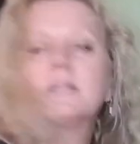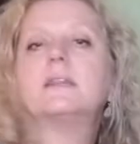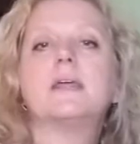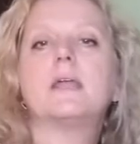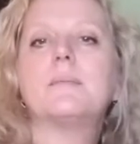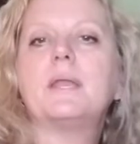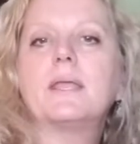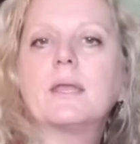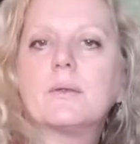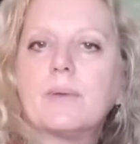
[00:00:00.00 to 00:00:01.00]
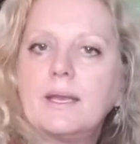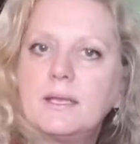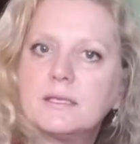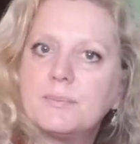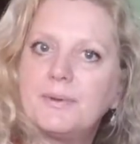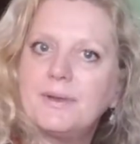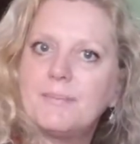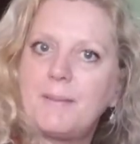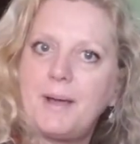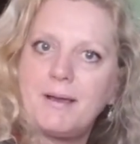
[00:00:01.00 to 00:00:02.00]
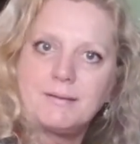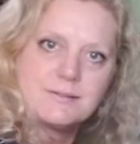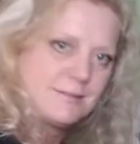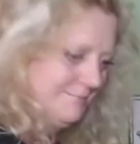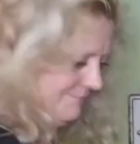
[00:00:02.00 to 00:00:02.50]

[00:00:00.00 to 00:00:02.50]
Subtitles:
then I'm going to get it ready to put in my bottles.